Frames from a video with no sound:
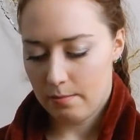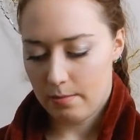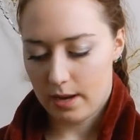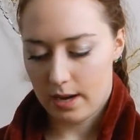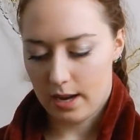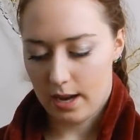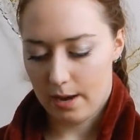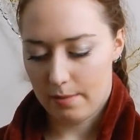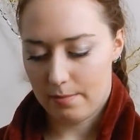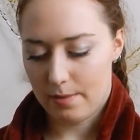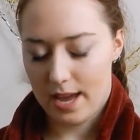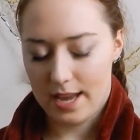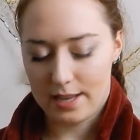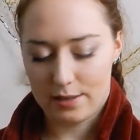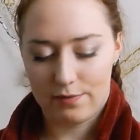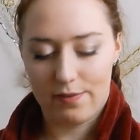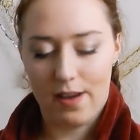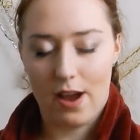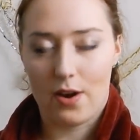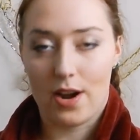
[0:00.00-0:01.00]
But
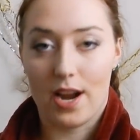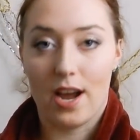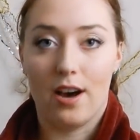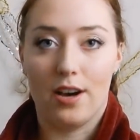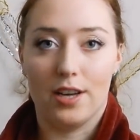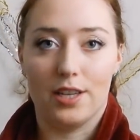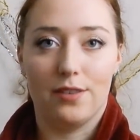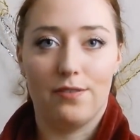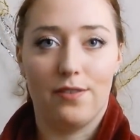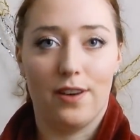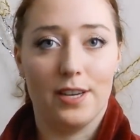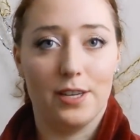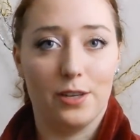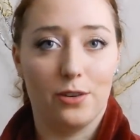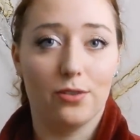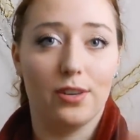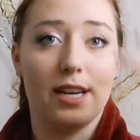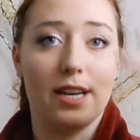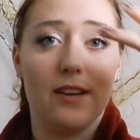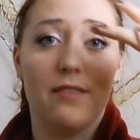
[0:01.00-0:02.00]
it's very hard to find a
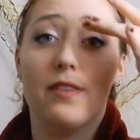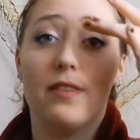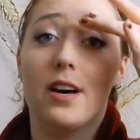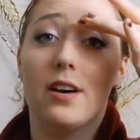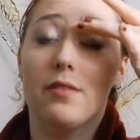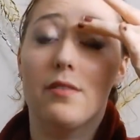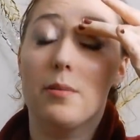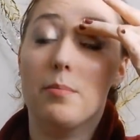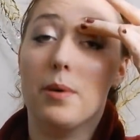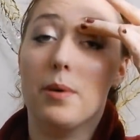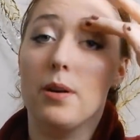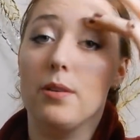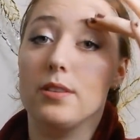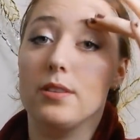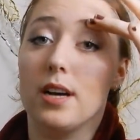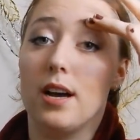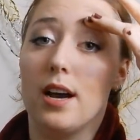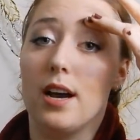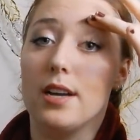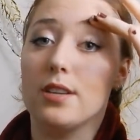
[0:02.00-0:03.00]
green velvet bow
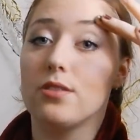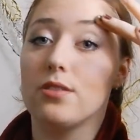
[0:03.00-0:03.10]
tie.